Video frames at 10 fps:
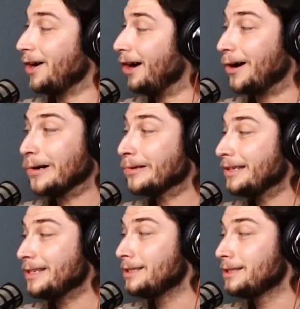are
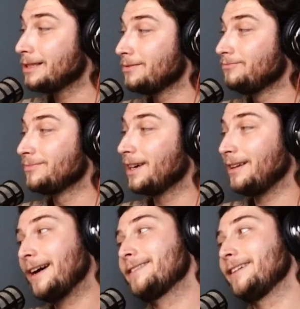these
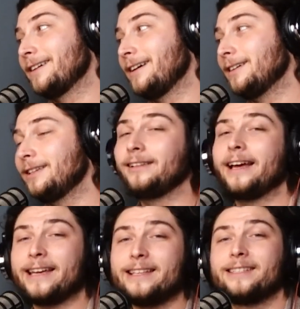classic cocktail?
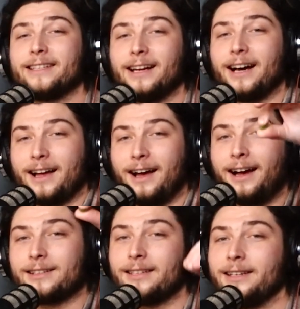Like, is it a
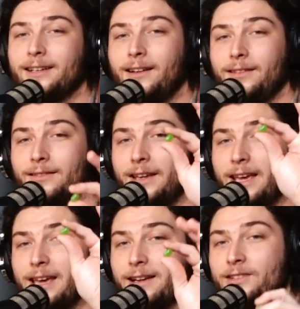cocktail
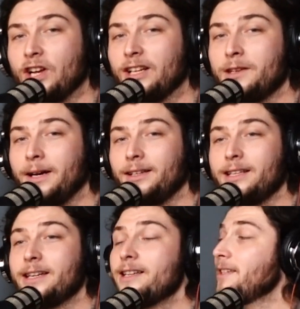in a Jelly
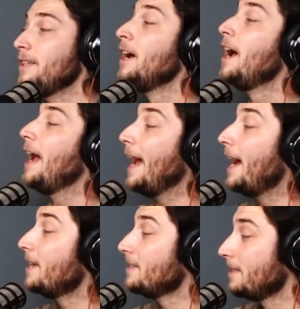Belly? Is it,
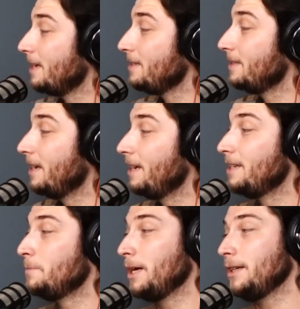as they say
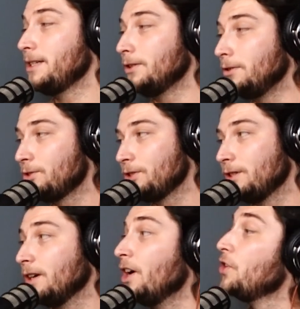in belly
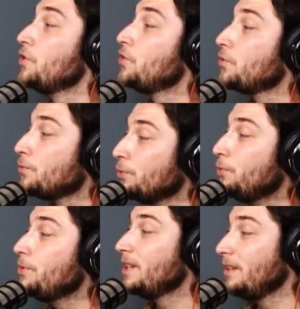culture,
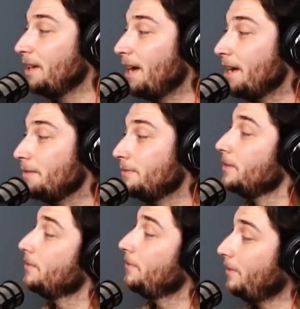true to life
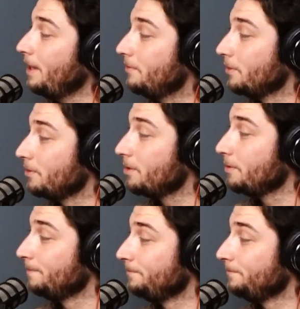flavors?